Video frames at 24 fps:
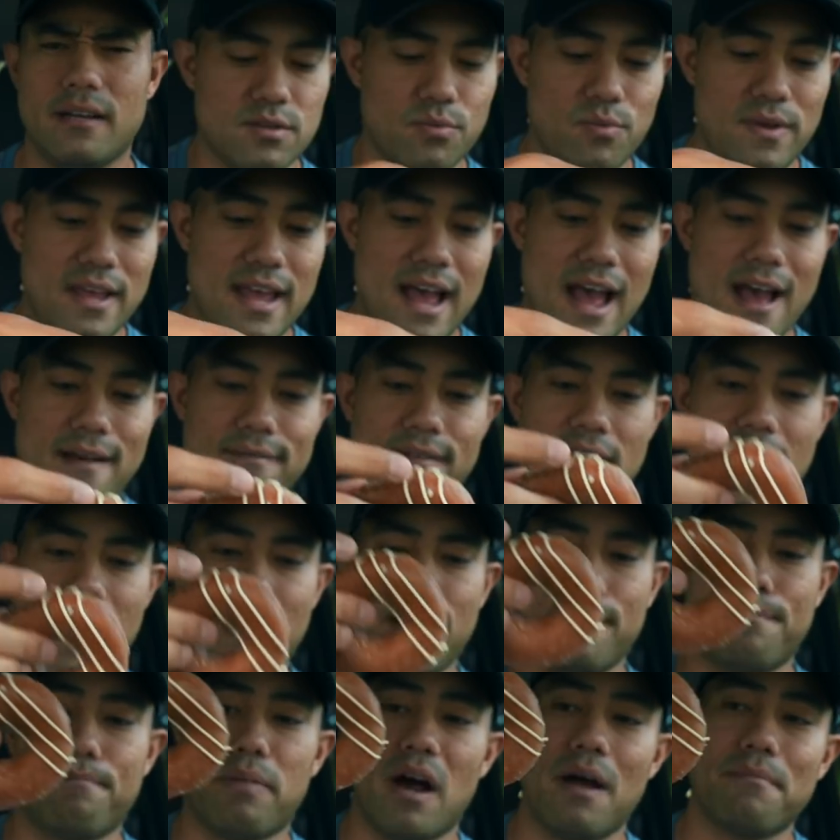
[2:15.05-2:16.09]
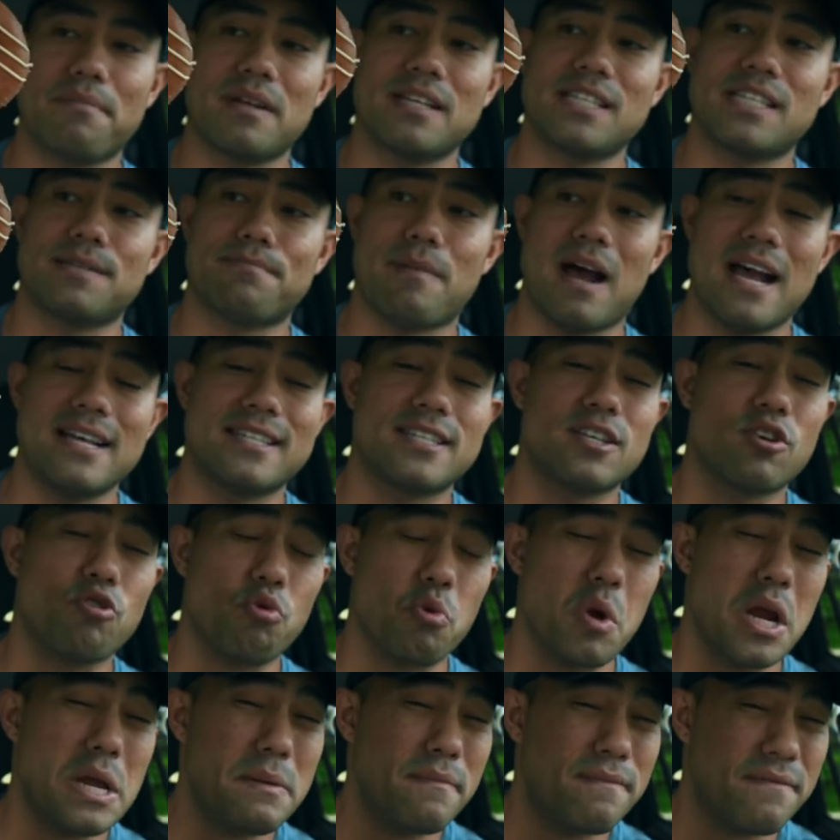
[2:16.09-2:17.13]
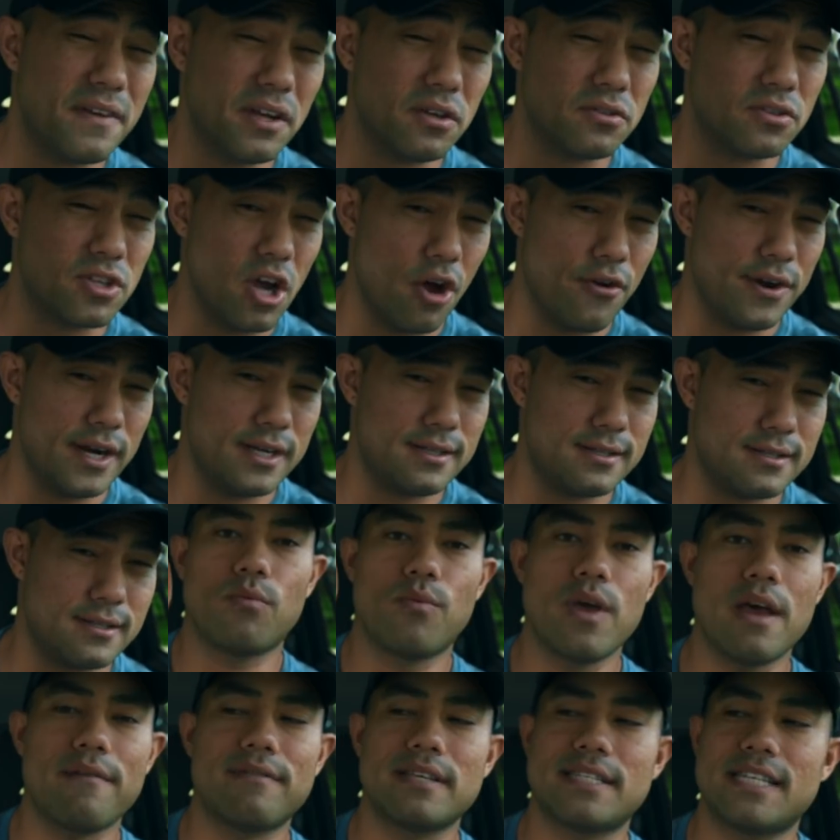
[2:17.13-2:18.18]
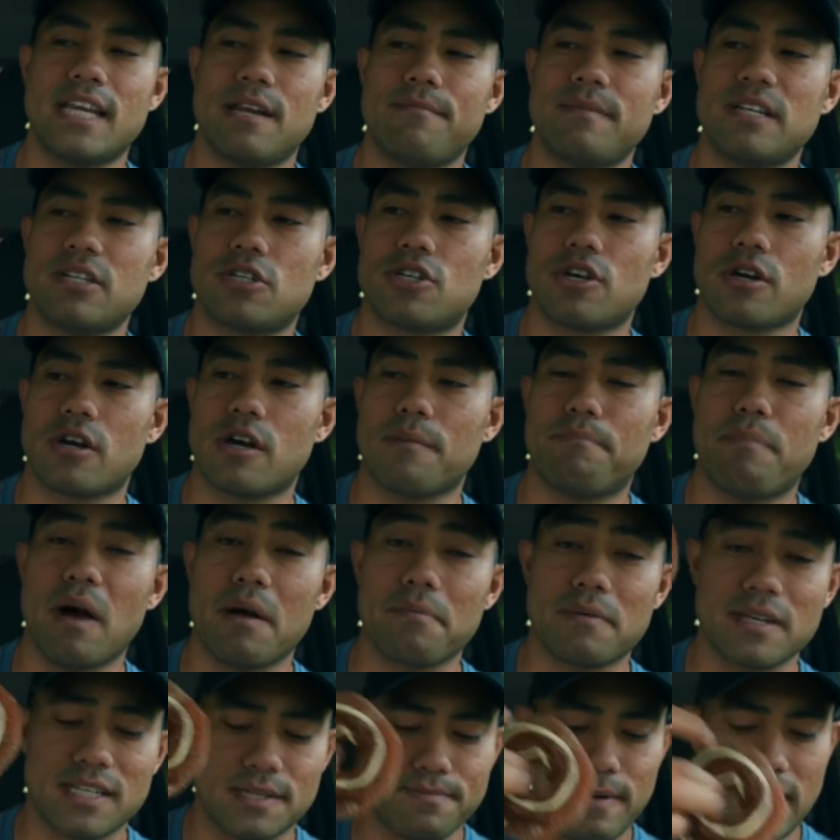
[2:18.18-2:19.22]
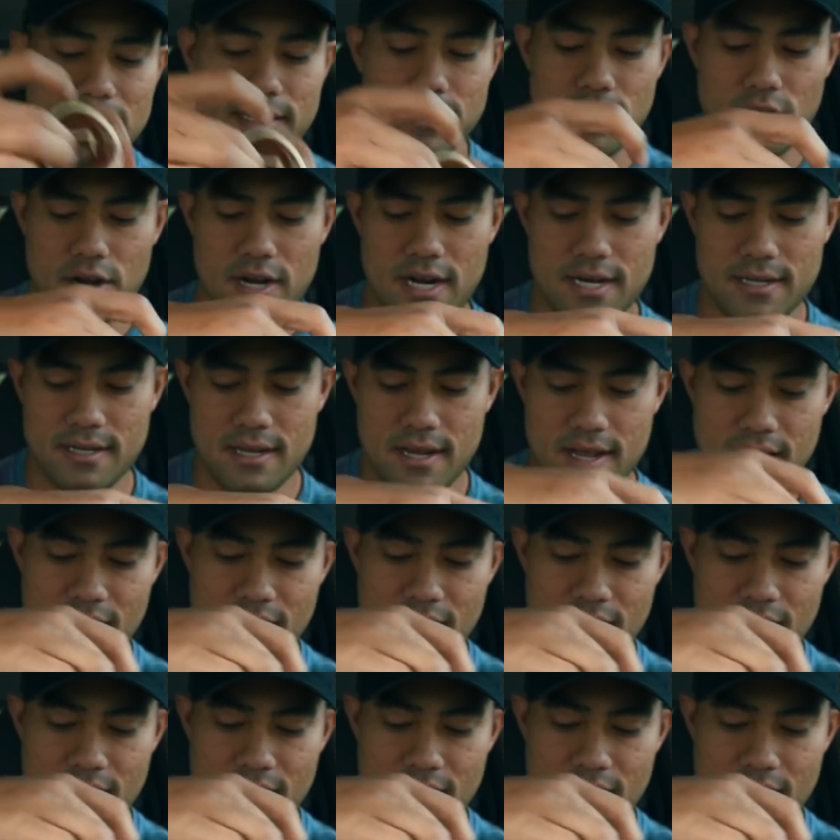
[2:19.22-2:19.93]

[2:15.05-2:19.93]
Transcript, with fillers: We have a pumpkin spice cream filled donuts. We have a cinnamon sugar pumpkin spice donut.